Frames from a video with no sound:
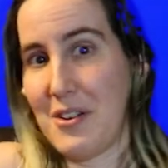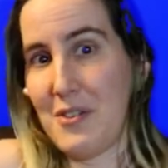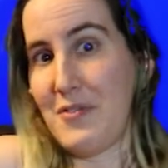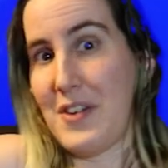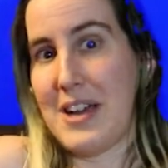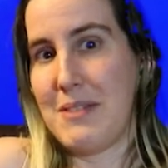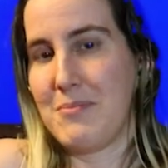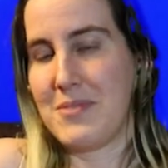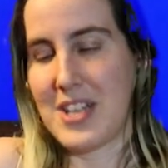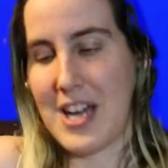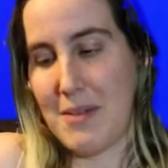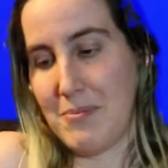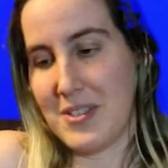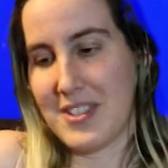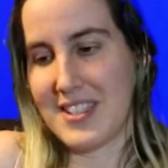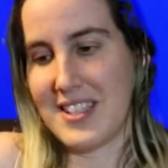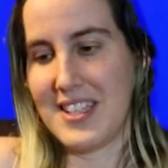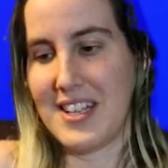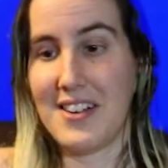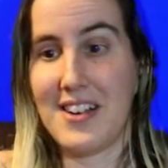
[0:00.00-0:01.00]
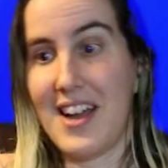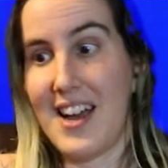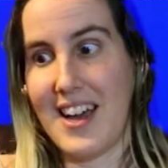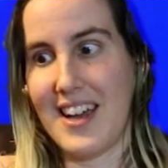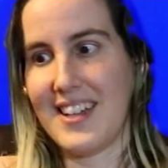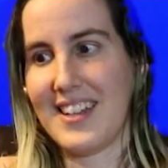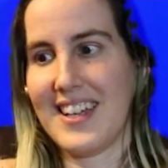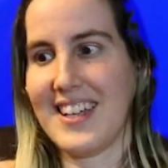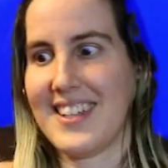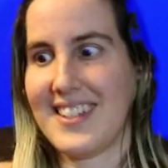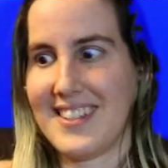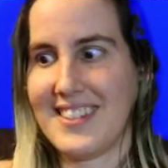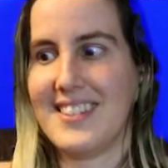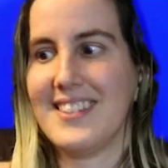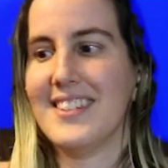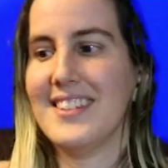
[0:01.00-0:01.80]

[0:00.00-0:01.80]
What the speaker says: if I'm topless and they're not, like,